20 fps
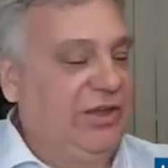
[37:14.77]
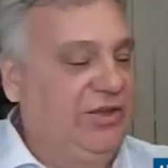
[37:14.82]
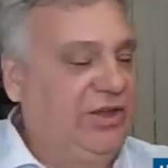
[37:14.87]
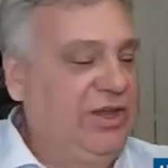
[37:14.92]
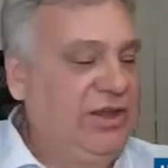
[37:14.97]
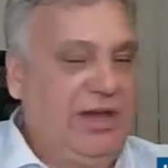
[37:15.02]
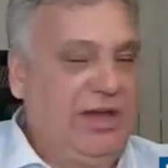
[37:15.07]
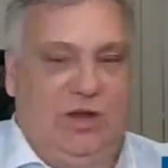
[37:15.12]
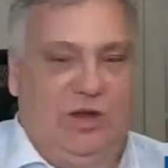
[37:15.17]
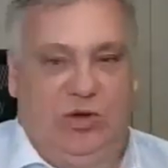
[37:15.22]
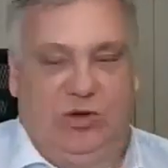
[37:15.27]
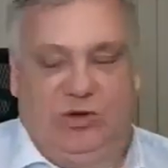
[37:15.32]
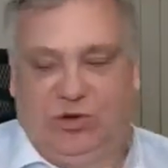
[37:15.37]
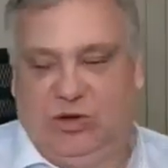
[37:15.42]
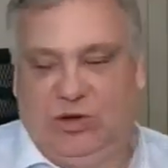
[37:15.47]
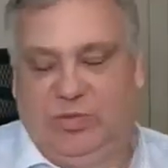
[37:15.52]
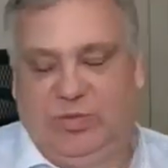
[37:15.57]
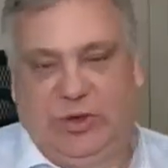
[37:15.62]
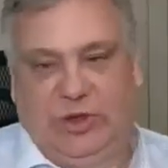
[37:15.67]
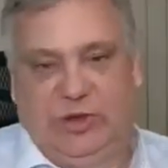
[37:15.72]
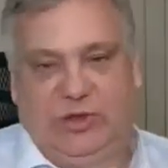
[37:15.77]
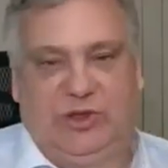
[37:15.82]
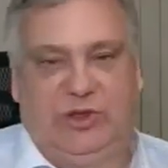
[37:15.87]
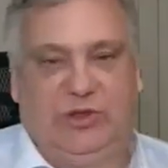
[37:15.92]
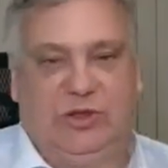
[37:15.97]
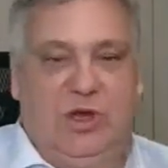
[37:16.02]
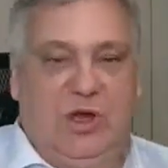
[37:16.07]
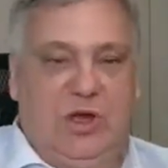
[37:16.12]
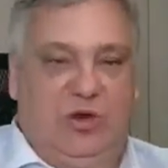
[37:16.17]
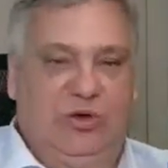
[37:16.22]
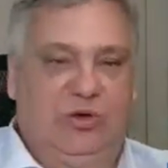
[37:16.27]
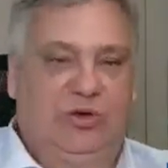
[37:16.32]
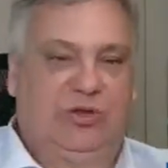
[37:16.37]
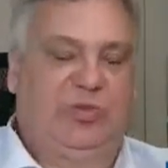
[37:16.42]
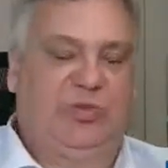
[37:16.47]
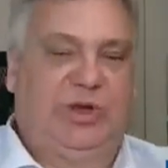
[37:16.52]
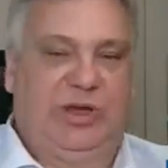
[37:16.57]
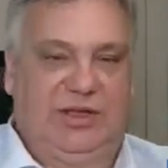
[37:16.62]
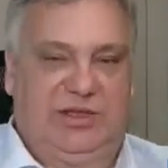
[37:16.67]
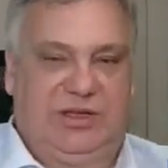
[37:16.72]
Then I go to a person who
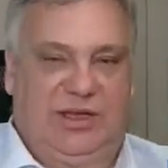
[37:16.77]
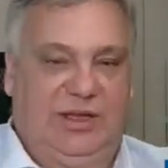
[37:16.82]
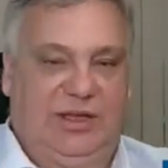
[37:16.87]
speaks